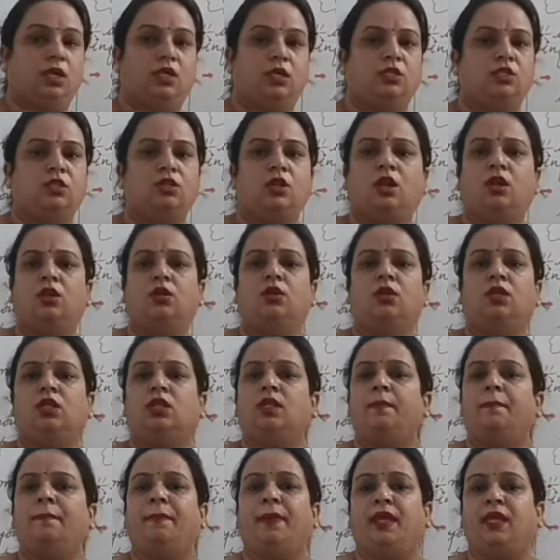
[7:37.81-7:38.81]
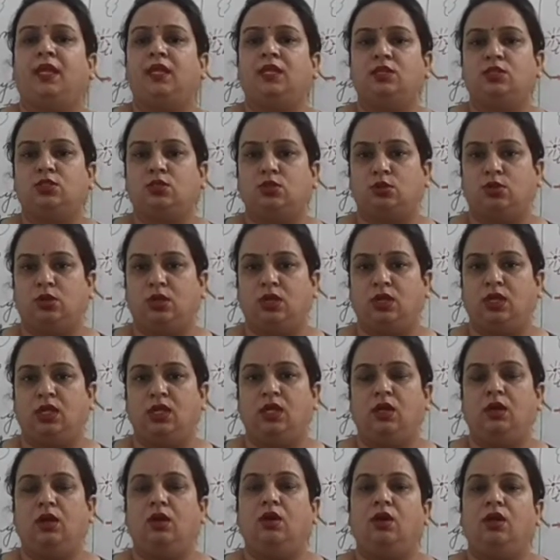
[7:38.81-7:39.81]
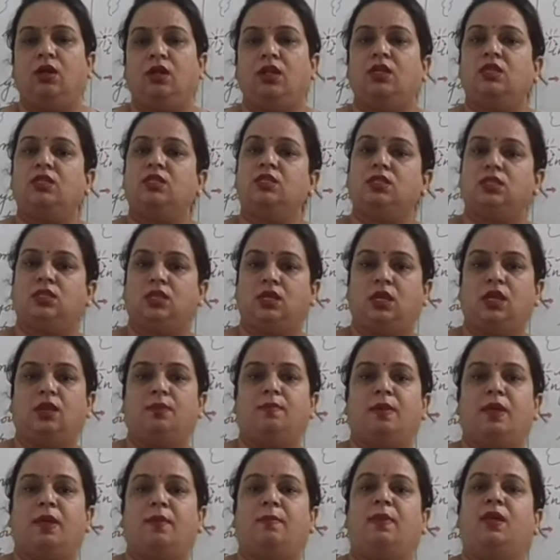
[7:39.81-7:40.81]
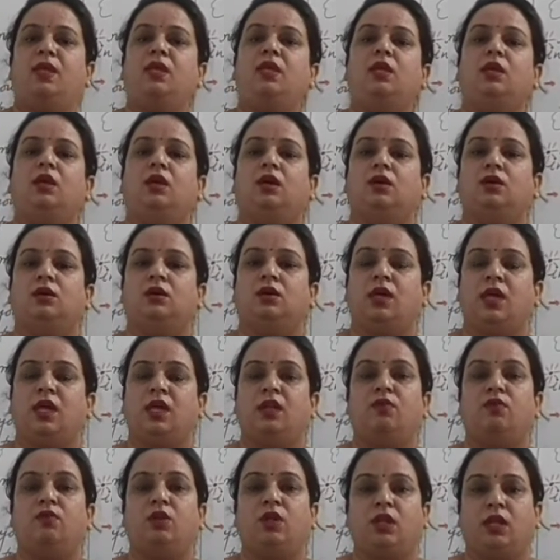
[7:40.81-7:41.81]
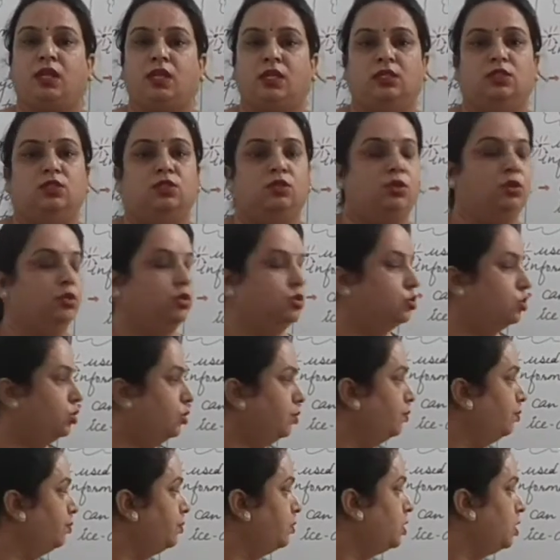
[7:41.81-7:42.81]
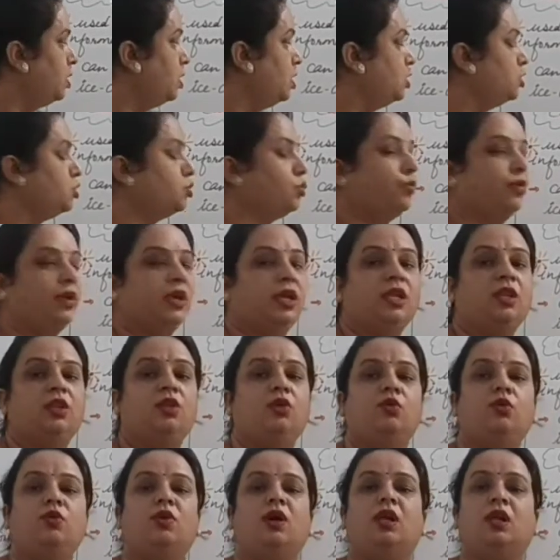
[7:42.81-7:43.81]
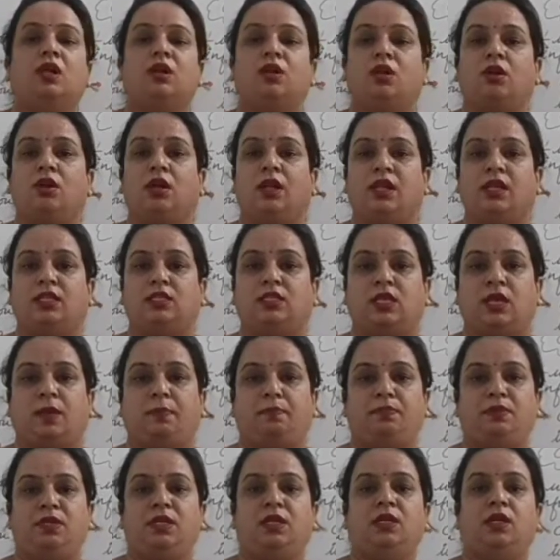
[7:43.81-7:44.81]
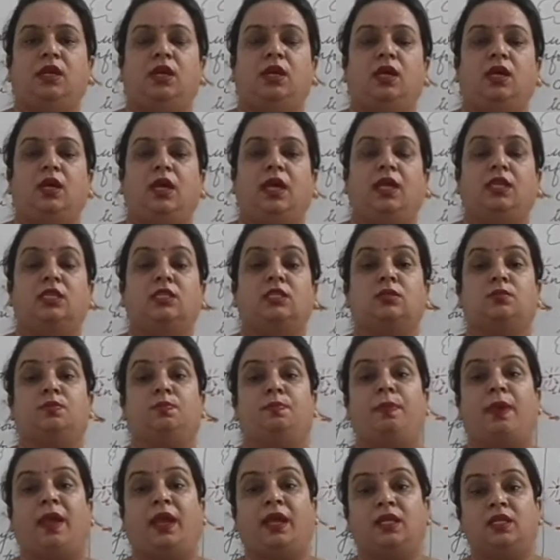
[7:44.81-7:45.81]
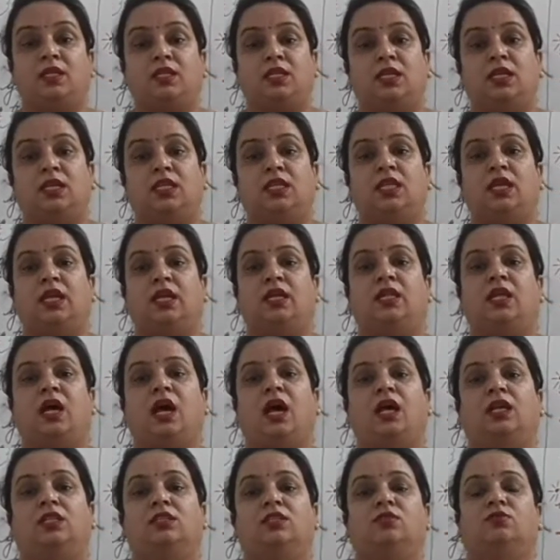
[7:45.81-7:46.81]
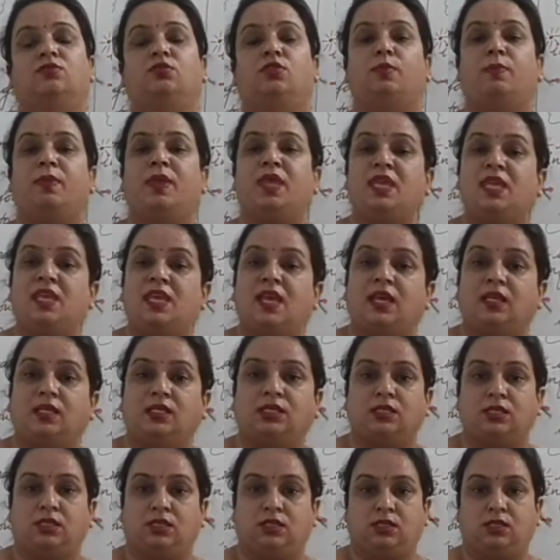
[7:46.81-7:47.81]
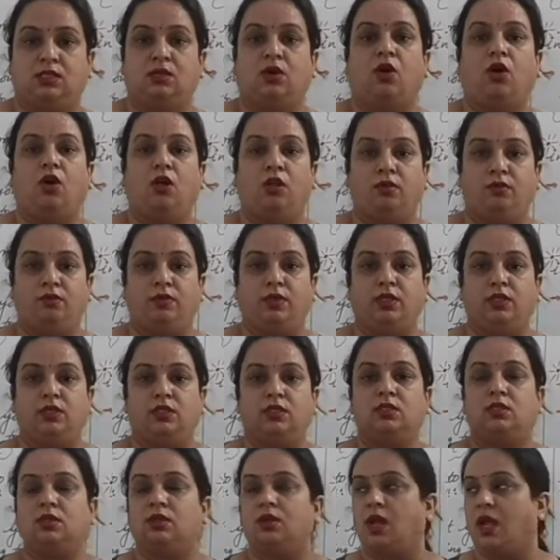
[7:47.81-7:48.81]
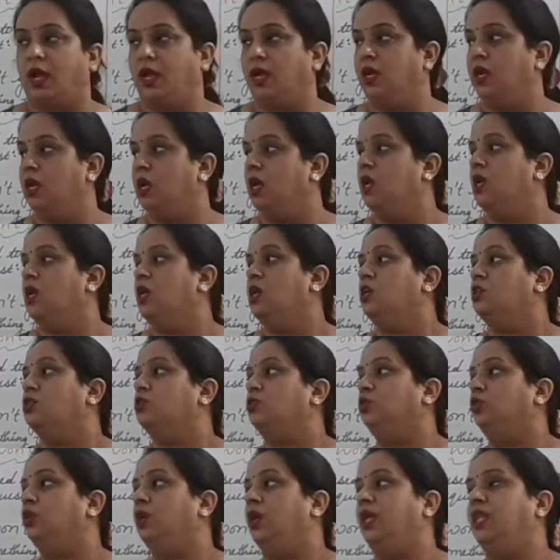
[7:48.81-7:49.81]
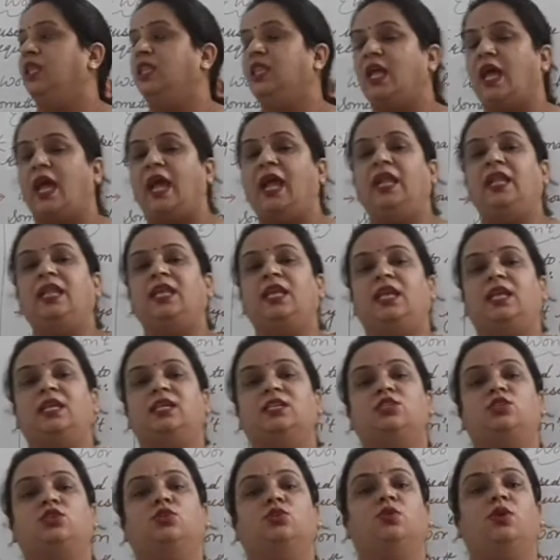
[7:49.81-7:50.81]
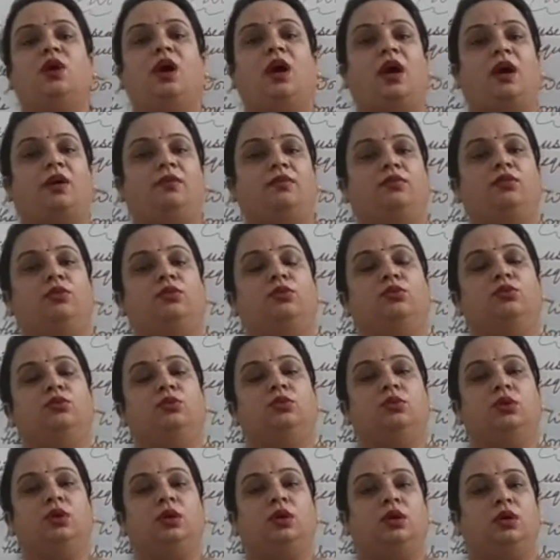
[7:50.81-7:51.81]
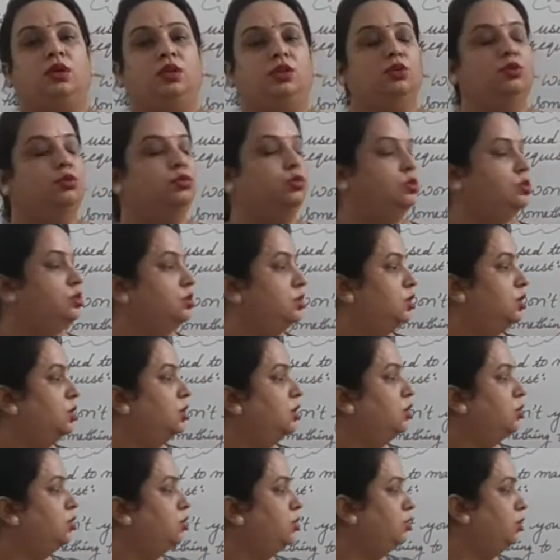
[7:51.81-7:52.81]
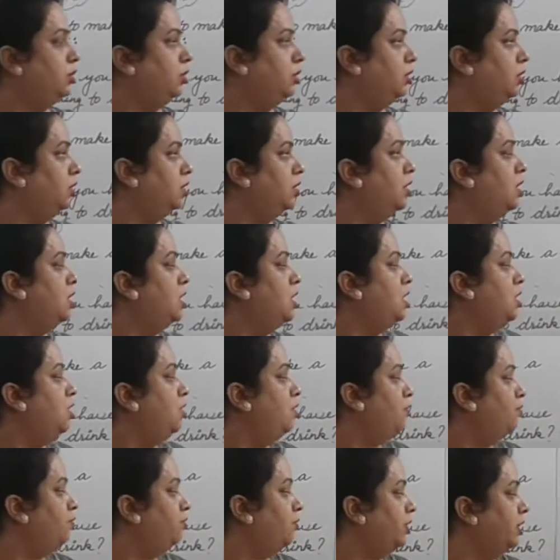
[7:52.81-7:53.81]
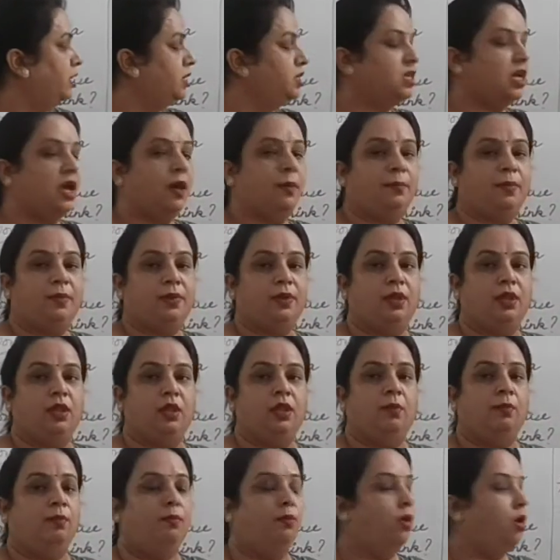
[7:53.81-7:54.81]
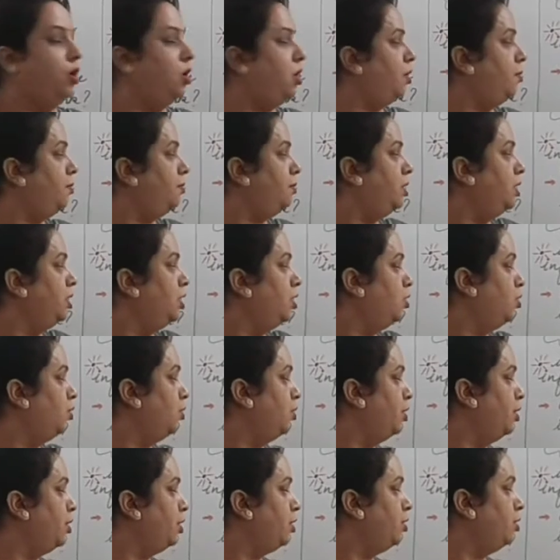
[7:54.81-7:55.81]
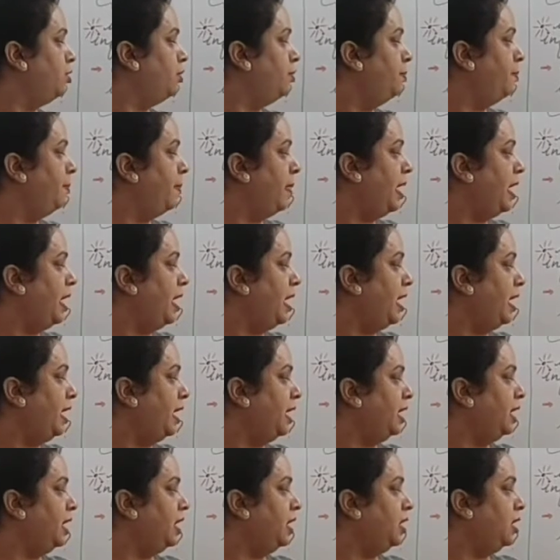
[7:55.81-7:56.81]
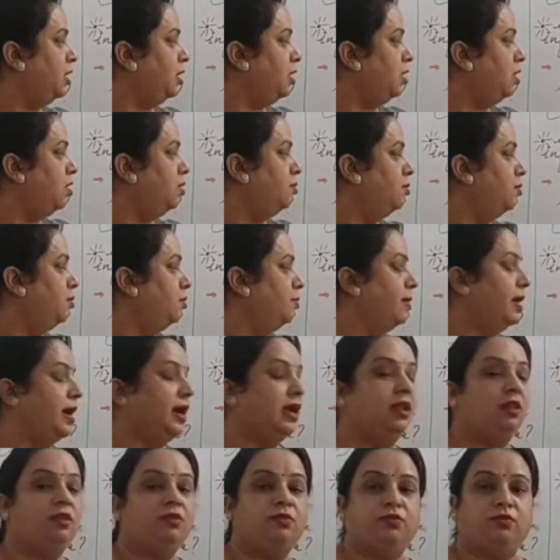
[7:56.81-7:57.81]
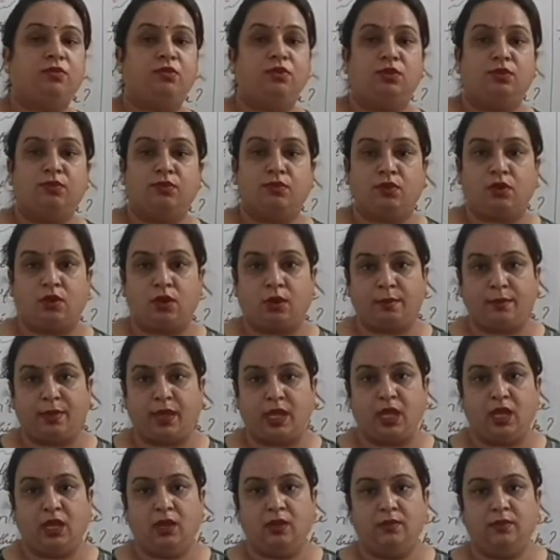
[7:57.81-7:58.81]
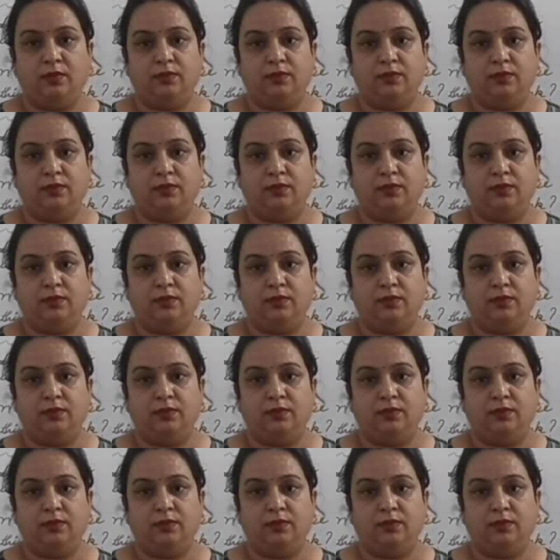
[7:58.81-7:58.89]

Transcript: It's not only the parents only, it may be anyone else also. So where you are not expecting that the answer would be yes always, right? So in that case you have to use could. For example, mom, could you buy a mobile phone for me?